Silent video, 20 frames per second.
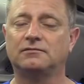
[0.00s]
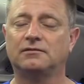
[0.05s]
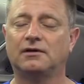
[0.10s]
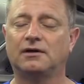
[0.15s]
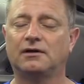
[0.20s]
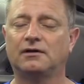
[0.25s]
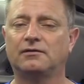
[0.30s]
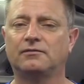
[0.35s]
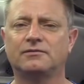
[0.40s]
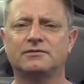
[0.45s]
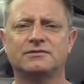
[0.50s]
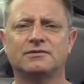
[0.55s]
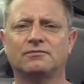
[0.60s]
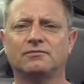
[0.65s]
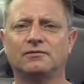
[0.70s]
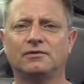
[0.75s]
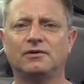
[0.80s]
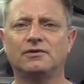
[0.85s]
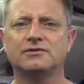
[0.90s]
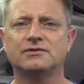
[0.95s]
I was a
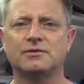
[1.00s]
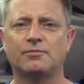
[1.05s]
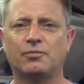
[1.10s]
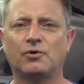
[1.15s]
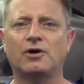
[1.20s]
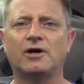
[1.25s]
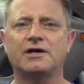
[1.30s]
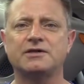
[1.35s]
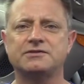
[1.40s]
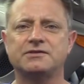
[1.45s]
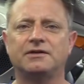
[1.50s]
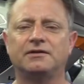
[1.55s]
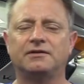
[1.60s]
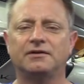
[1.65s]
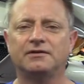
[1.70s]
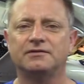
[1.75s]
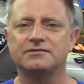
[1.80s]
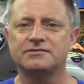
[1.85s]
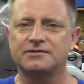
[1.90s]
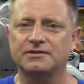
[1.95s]
little surprised that it
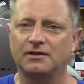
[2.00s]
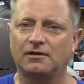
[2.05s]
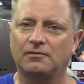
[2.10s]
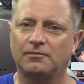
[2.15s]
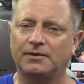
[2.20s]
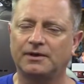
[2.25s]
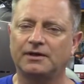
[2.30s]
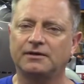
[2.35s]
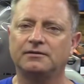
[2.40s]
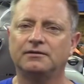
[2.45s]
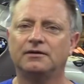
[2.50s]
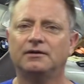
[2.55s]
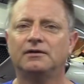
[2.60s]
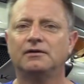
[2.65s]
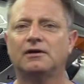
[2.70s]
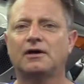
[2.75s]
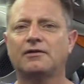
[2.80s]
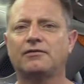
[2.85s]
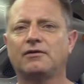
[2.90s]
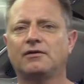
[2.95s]
didn't sell, but I
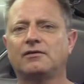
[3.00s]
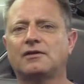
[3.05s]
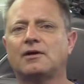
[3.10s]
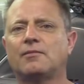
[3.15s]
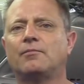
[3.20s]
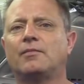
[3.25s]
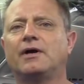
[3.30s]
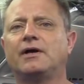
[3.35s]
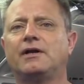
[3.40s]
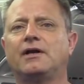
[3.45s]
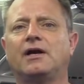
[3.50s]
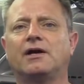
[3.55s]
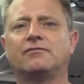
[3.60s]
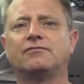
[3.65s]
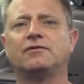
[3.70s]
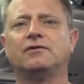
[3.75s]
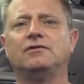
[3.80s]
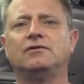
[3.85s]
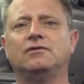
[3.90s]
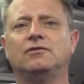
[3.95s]
think that might have
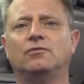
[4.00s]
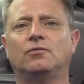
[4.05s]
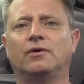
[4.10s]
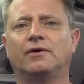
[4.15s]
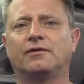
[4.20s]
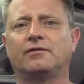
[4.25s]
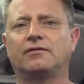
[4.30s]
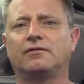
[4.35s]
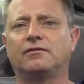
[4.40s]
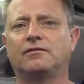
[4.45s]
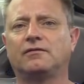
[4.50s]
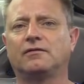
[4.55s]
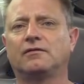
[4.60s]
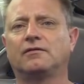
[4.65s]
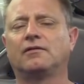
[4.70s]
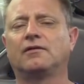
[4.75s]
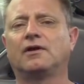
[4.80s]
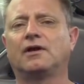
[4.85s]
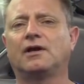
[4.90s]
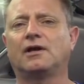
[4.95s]
to do with
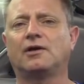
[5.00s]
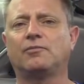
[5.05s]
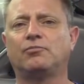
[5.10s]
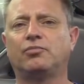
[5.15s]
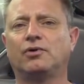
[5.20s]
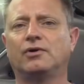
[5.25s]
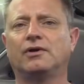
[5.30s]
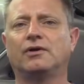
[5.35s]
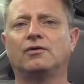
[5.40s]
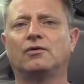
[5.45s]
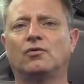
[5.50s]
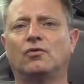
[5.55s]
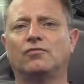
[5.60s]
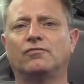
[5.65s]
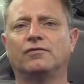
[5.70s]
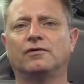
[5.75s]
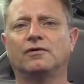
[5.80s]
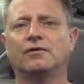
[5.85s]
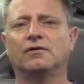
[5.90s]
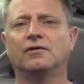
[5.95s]
that I put it
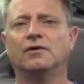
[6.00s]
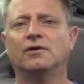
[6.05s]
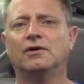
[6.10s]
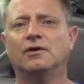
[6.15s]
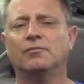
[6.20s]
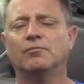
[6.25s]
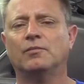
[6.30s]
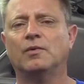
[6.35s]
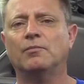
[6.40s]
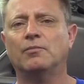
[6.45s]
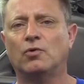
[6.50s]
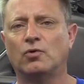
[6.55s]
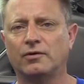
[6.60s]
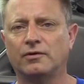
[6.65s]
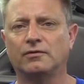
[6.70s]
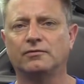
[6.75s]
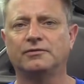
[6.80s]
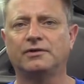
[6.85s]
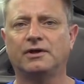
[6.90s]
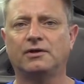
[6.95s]
over
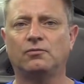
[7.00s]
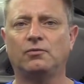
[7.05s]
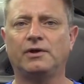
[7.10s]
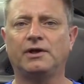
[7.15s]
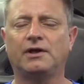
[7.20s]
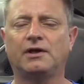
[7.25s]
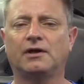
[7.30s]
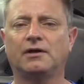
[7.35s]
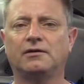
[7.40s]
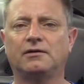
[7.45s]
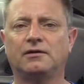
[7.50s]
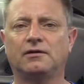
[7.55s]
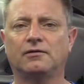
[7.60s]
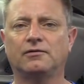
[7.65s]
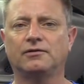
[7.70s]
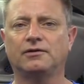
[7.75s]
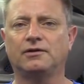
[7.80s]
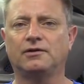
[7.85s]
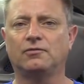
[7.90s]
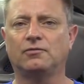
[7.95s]
Memorial Day weekend here
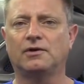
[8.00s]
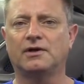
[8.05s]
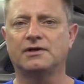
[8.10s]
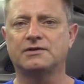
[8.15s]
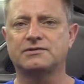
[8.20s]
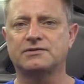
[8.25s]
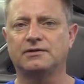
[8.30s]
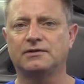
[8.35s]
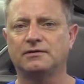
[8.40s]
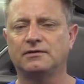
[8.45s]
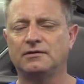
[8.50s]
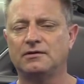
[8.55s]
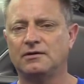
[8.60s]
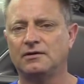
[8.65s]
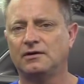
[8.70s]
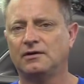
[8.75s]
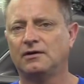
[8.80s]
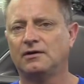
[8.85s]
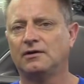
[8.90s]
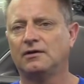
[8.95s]
in the U.S. and
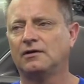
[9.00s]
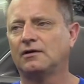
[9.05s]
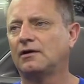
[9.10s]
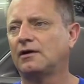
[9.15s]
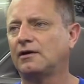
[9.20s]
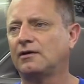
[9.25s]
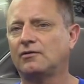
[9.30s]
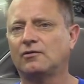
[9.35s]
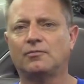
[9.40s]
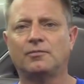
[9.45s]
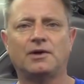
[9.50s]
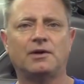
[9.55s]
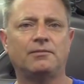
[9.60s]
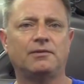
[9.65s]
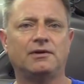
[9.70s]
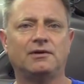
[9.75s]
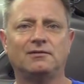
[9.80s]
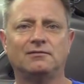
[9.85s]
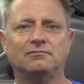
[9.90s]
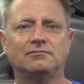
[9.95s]
I don't know,
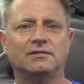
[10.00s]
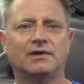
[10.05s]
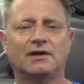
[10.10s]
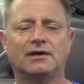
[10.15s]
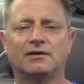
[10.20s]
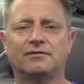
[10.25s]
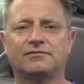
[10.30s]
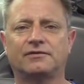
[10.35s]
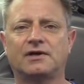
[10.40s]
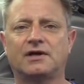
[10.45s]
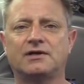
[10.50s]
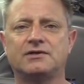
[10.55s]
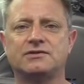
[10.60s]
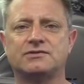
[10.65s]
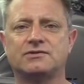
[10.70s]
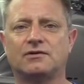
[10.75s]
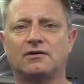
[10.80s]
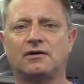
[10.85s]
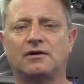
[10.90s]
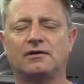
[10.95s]
maybe not enough guys
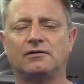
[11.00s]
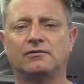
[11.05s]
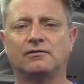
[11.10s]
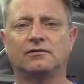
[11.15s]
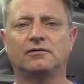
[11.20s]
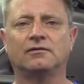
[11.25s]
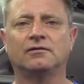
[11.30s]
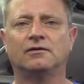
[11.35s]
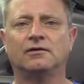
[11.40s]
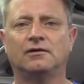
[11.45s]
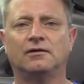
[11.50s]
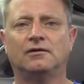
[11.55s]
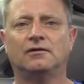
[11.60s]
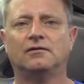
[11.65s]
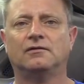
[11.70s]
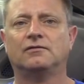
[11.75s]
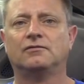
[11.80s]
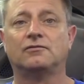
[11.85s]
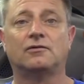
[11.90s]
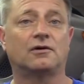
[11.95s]
saw it or
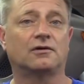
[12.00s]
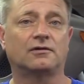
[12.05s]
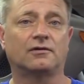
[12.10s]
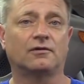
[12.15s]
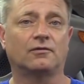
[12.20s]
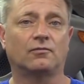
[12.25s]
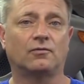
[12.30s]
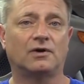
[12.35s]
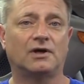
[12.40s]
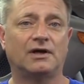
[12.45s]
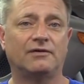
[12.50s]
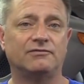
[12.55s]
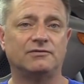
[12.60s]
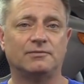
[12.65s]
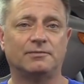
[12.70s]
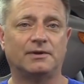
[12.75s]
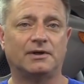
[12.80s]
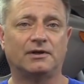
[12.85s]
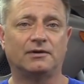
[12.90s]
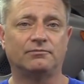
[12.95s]
talked to their wives
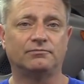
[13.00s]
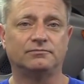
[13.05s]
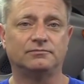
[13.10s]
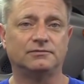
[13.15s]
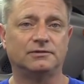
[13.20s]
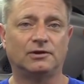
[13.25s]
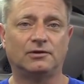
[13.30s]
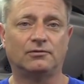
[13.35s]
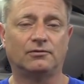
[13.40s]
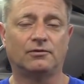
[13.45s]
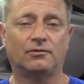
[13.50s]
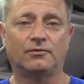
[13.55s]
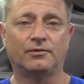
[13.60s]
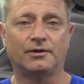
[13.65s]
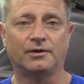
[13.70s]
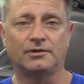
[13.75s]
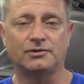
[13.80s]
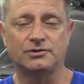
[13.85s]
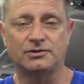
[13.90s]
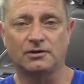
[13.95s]
about
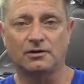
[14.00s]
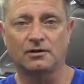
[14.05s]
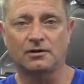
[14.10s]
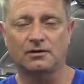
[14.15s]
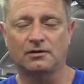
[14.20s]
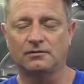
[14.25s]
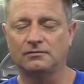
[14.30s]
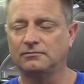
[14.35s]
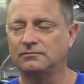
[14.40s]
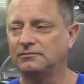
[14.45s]
owning a Shark.